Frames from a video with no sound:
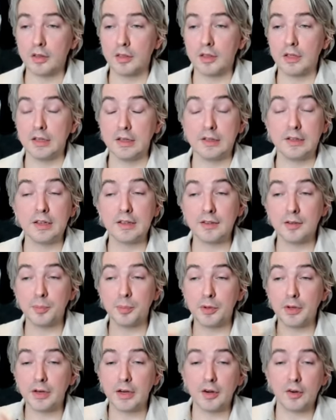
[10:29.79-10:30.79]
the
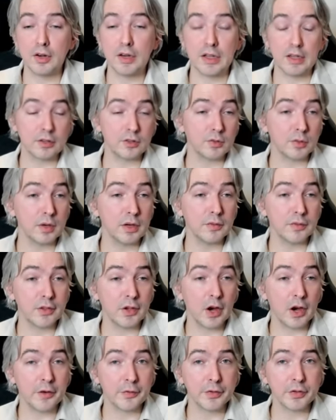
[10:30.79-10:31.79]
disciplinary history of the
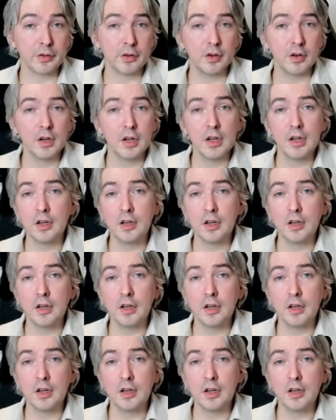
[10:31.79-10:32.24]
officer